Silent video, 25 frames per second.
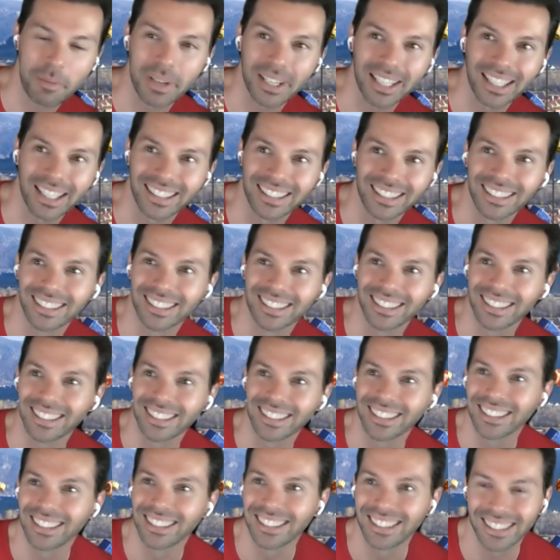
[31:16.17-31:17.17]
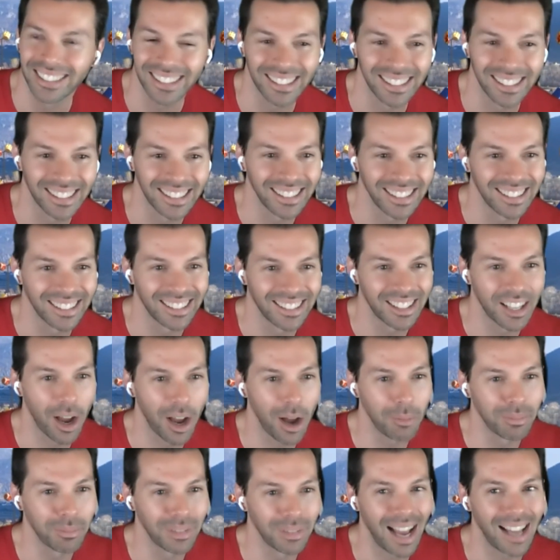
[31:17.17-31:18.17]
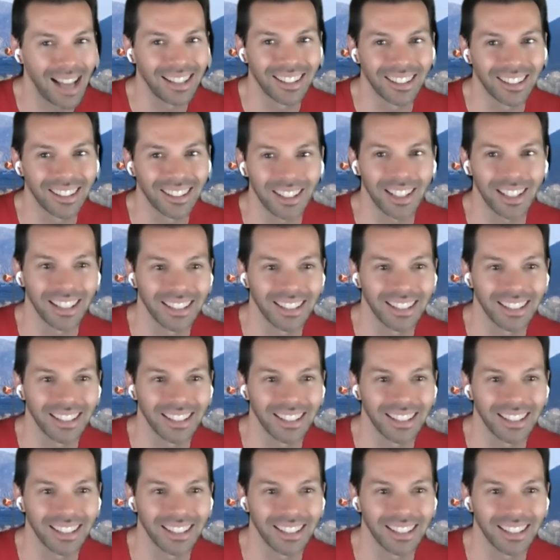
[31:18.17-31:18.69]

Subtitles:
me. Dom, 9:30.